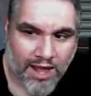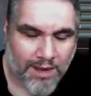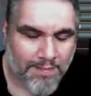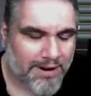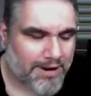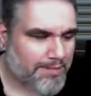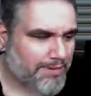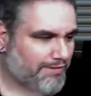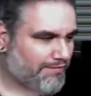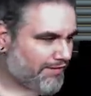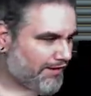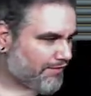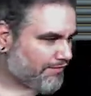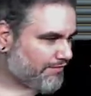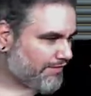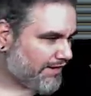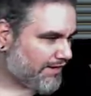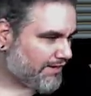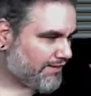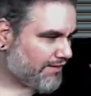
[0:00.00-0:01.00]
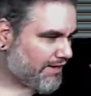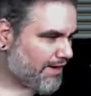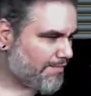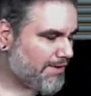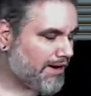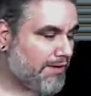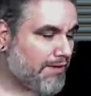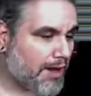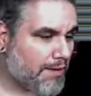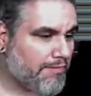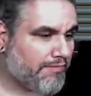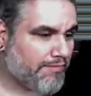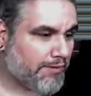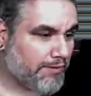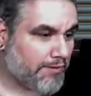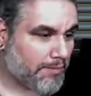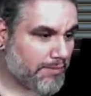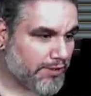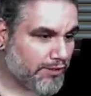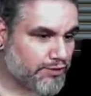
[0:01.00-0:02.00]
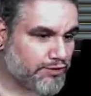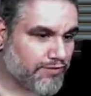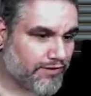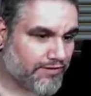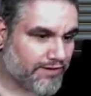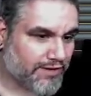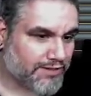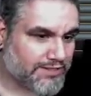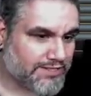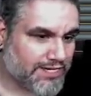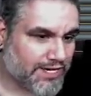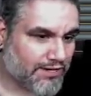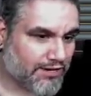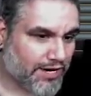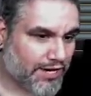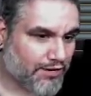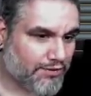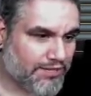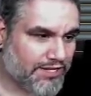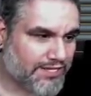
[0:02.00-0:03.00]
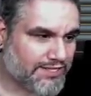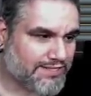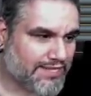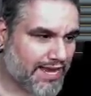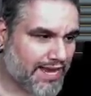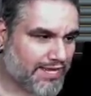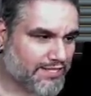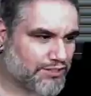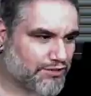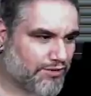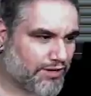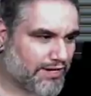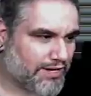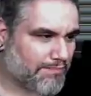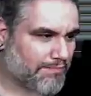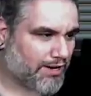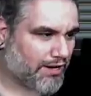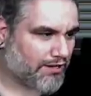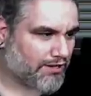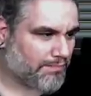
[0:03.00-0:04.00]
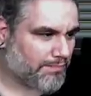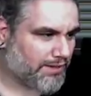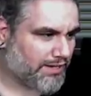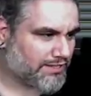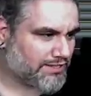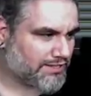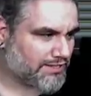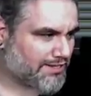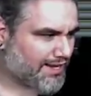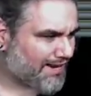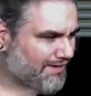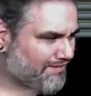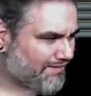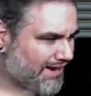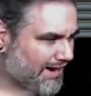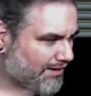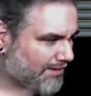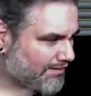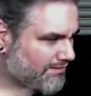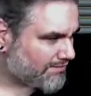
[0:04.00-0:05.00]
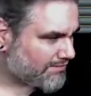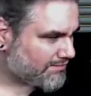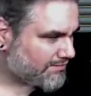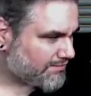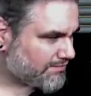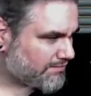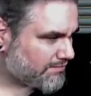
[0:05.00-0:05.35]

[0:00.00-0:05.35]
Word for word: I'm not a big Veil fan. I mean, I, I'm a big, I'm a huge Veil fan in Standard. I don't think it's as great in Modern because it's kind of narrow.